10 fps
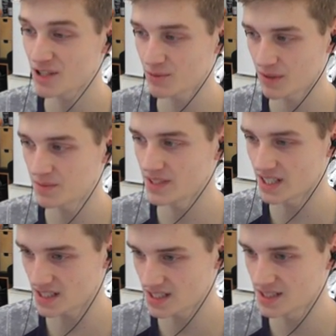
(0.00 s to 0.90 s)
Team Sunweb,
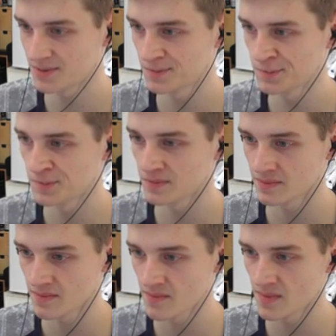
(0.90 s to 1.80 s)
yes.
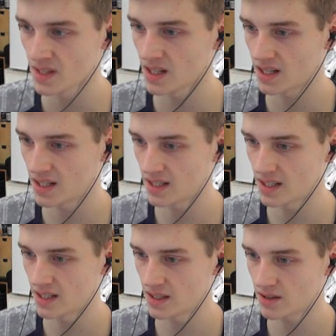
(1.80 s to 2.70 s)

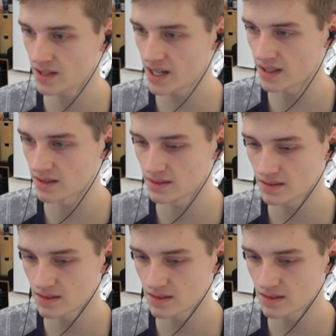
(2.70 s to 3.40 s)
And okay,